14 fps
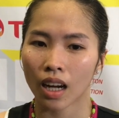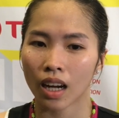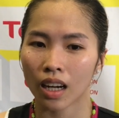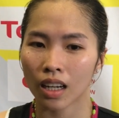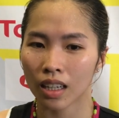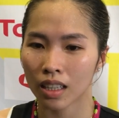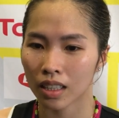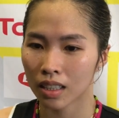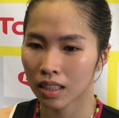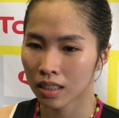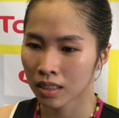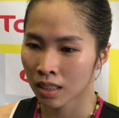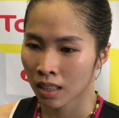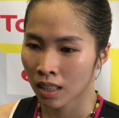
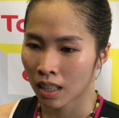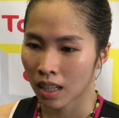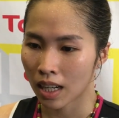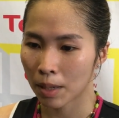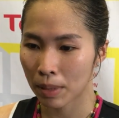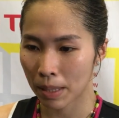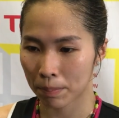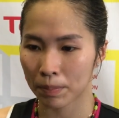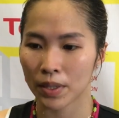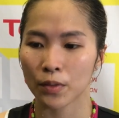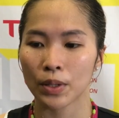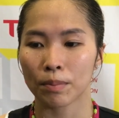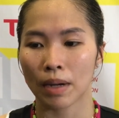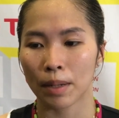I'm happy
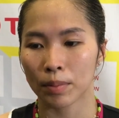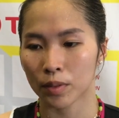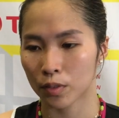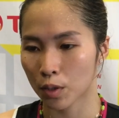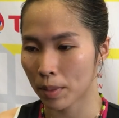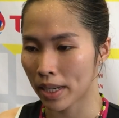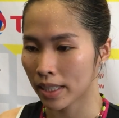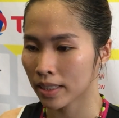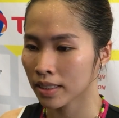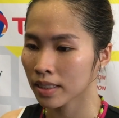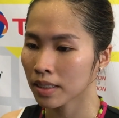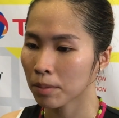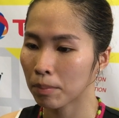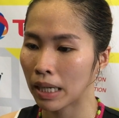with my
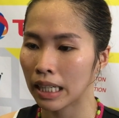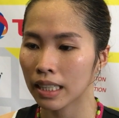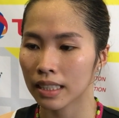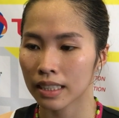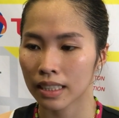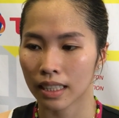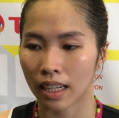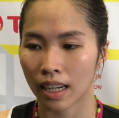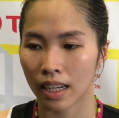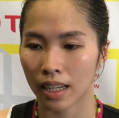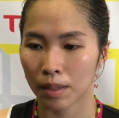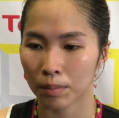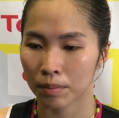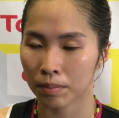performance, but
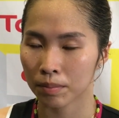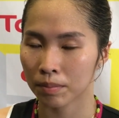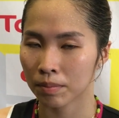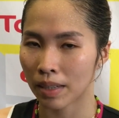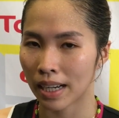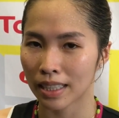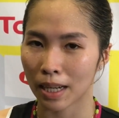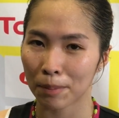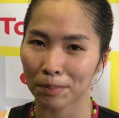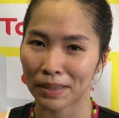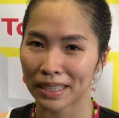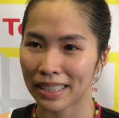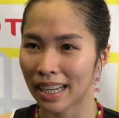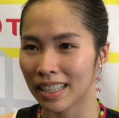I'm
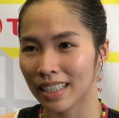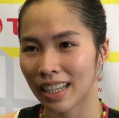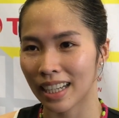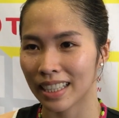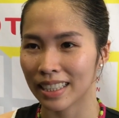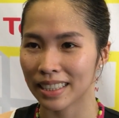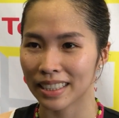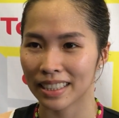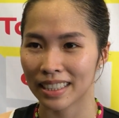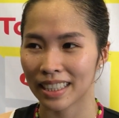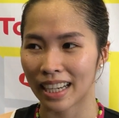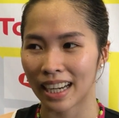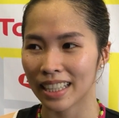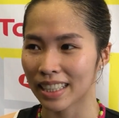unhappy that
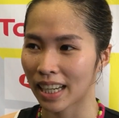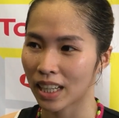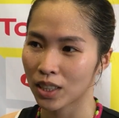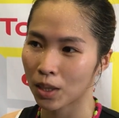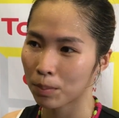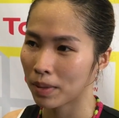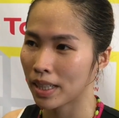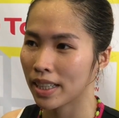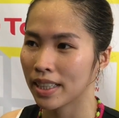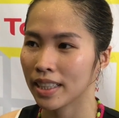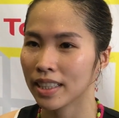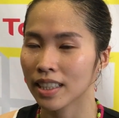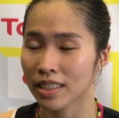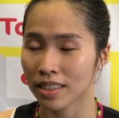I cannot
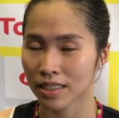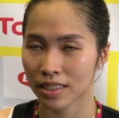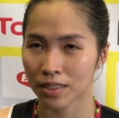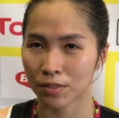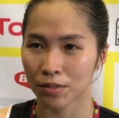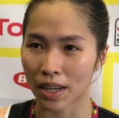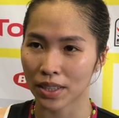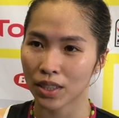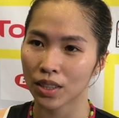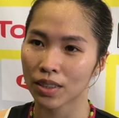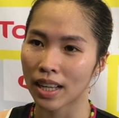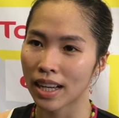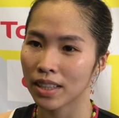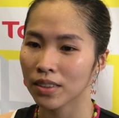play in the final
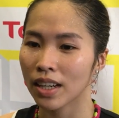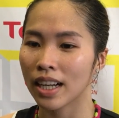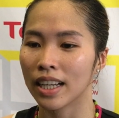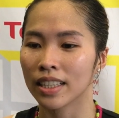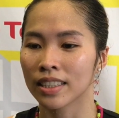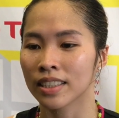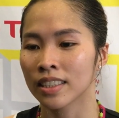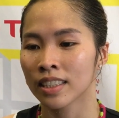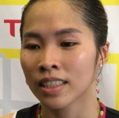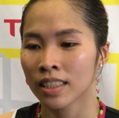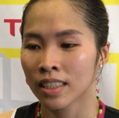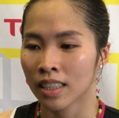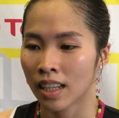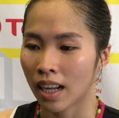now, and
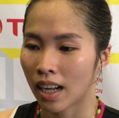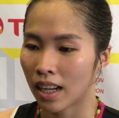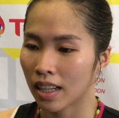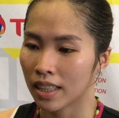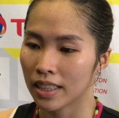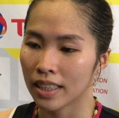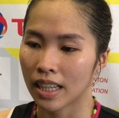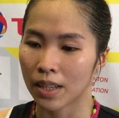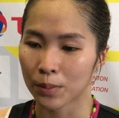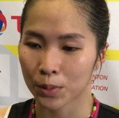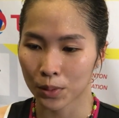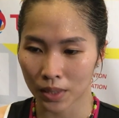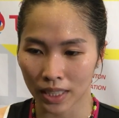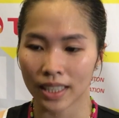I have
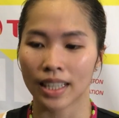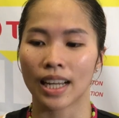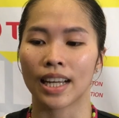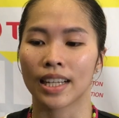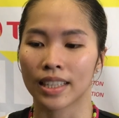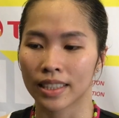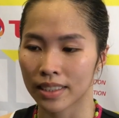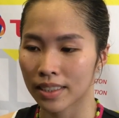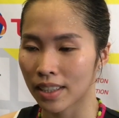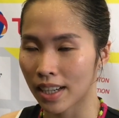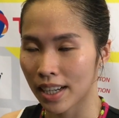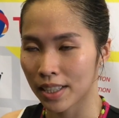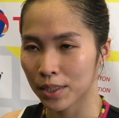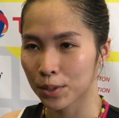to learn and
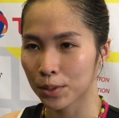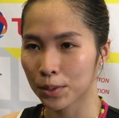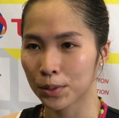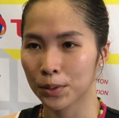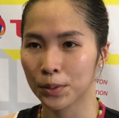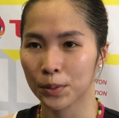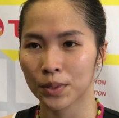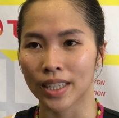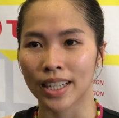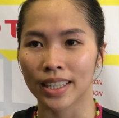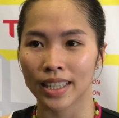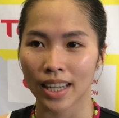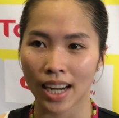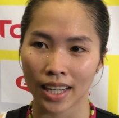try to
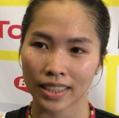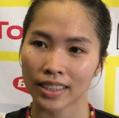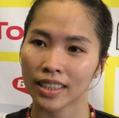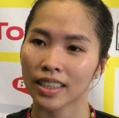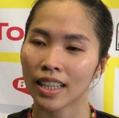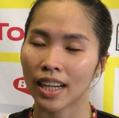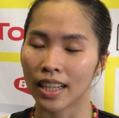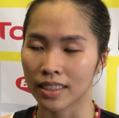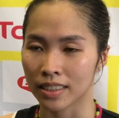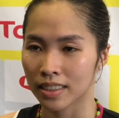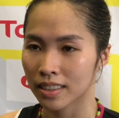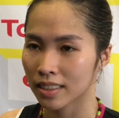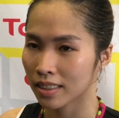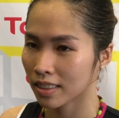train harder
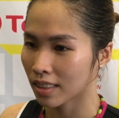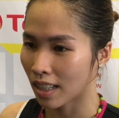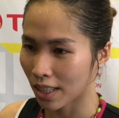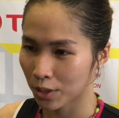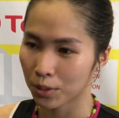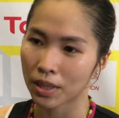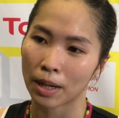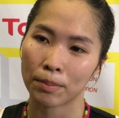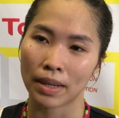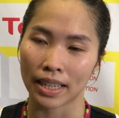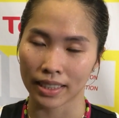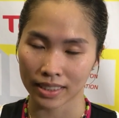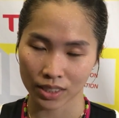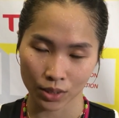and try to come
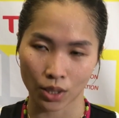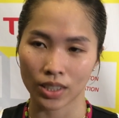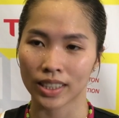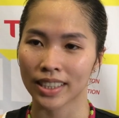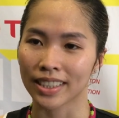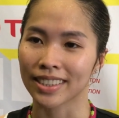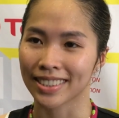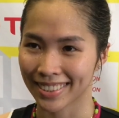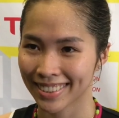back stronger.